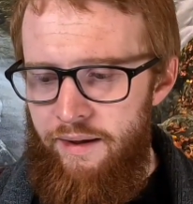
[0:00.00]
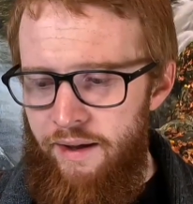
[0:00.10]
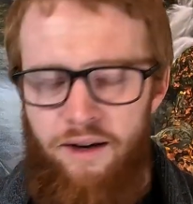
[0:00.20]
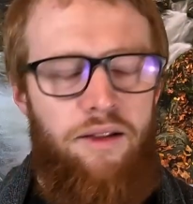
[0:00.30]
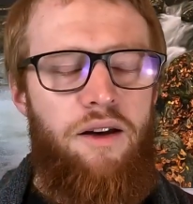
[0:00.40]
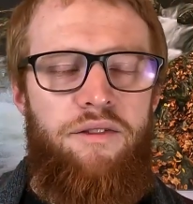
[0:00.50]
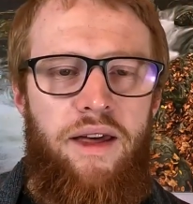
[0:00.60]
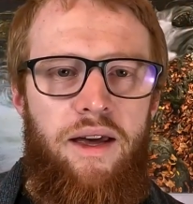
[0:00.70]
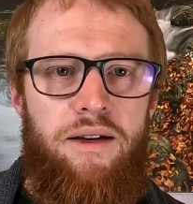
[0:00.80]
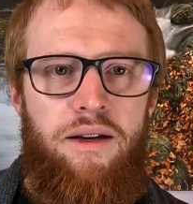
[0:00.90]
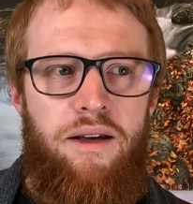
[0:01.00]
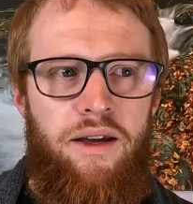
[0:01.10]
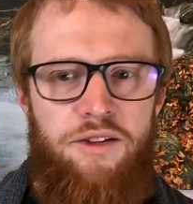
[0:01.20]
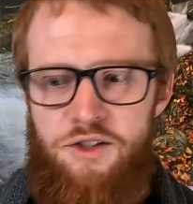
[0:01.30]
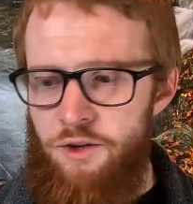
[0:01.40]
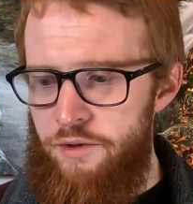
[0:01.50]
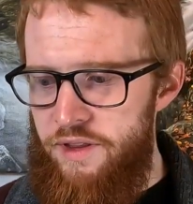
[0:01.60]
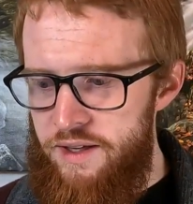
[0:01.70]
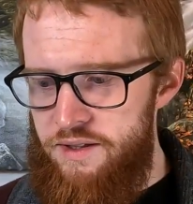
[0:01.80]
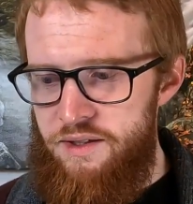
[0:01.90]
And I love that. And so
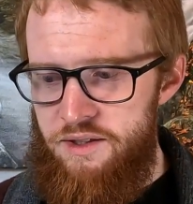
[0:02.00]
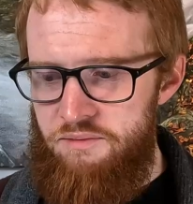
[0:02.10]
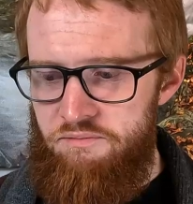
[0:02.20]
this